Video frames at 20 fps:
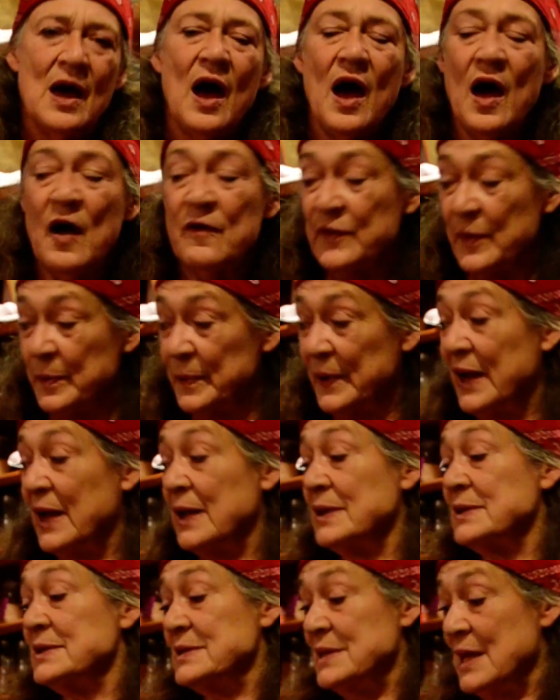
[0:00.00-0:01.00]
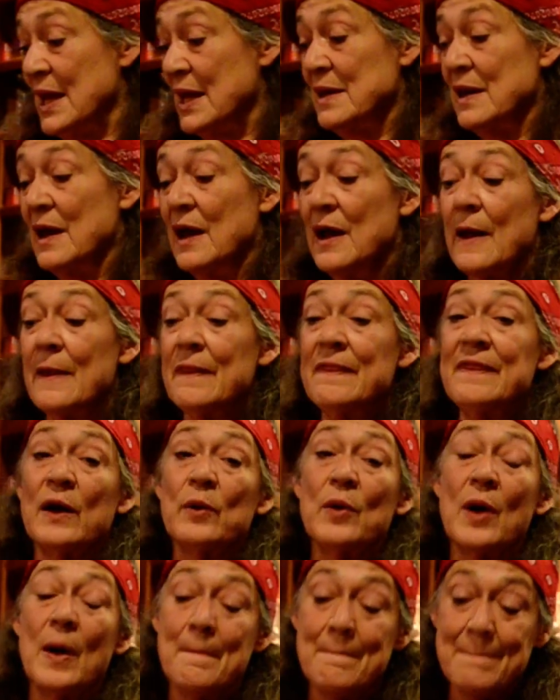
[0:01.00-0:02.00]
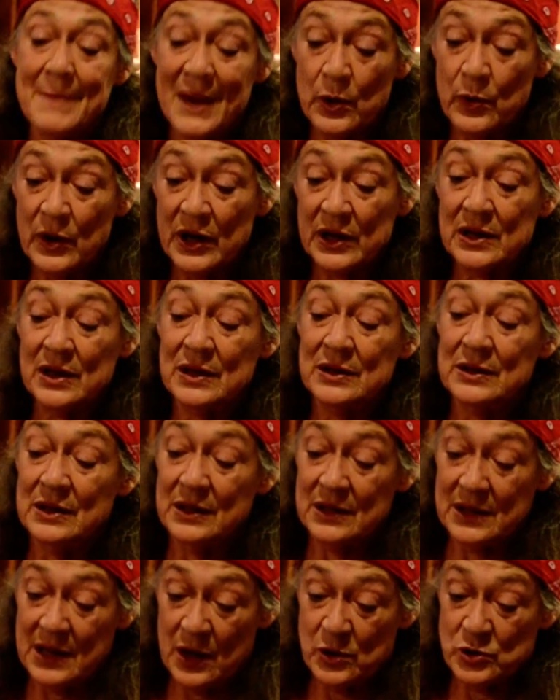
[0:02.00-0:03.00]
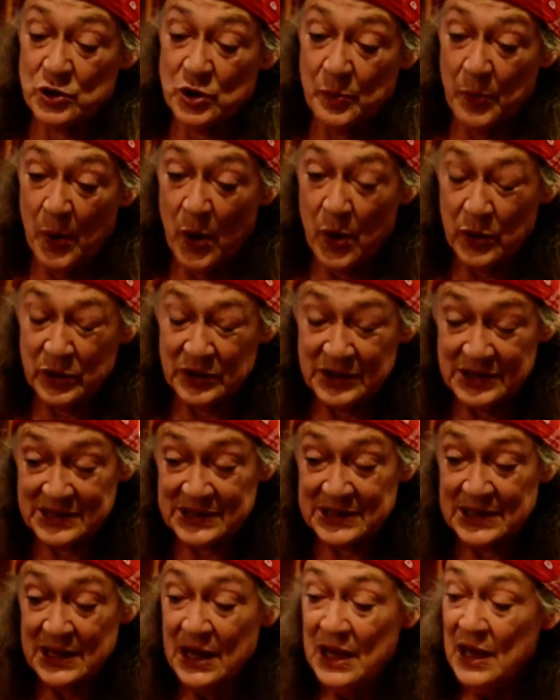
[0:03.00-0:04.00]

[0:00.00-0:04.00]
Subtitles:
of the plants than their American counterparts.